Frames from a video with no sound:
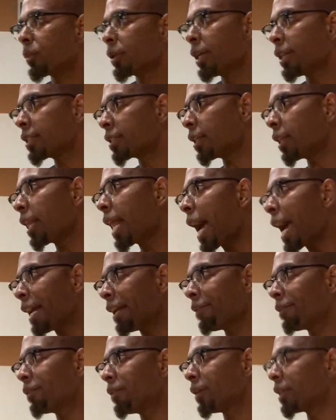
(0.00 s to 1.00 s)
It's a
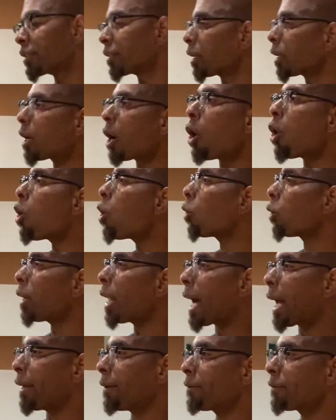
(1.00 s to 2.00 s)
life, it's a cold
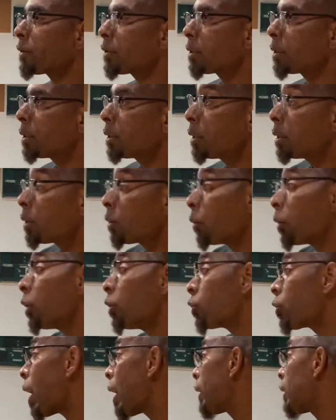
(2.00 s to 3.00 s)
life. When
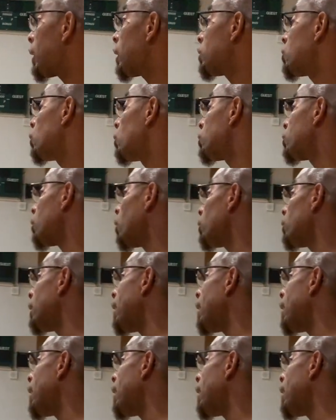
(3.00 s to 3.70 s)
you're trying to get to a certain